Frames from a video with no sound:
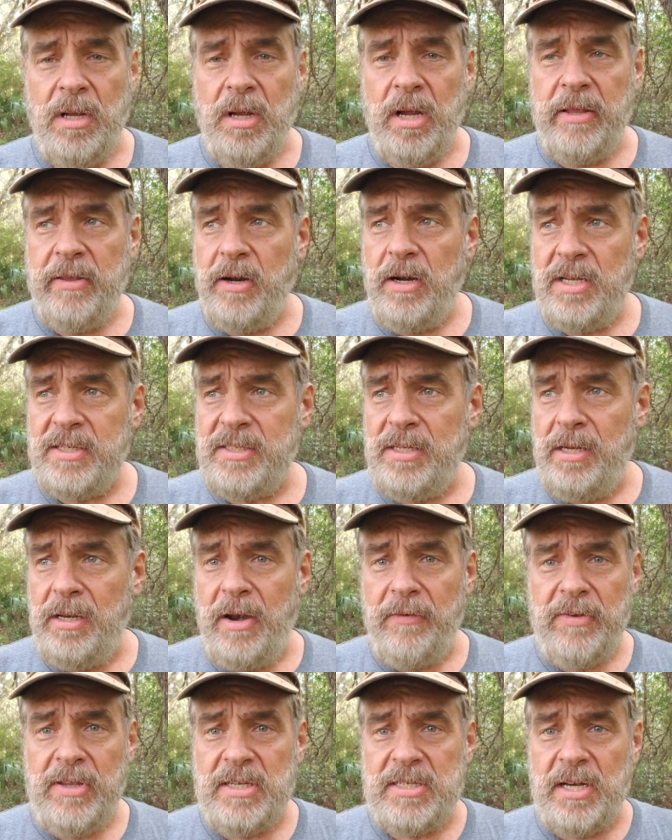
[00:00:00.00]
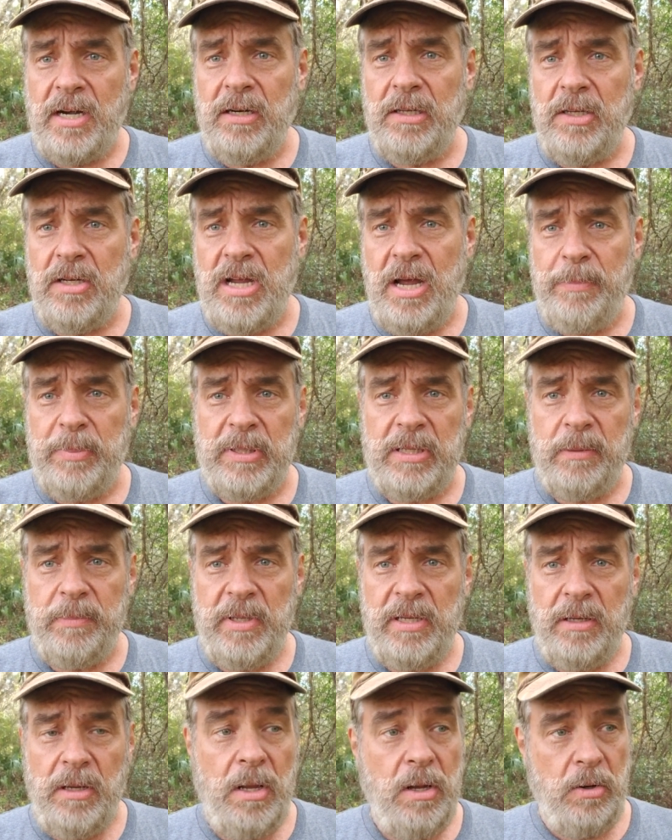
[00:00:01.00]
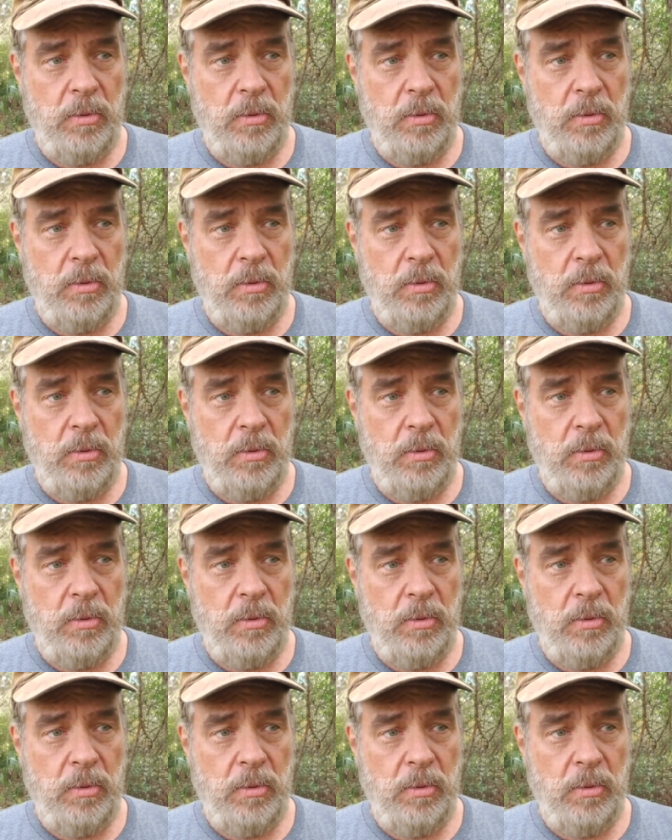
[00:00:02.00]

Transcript: And then all of a sudden, everything's starting to look up a little bit.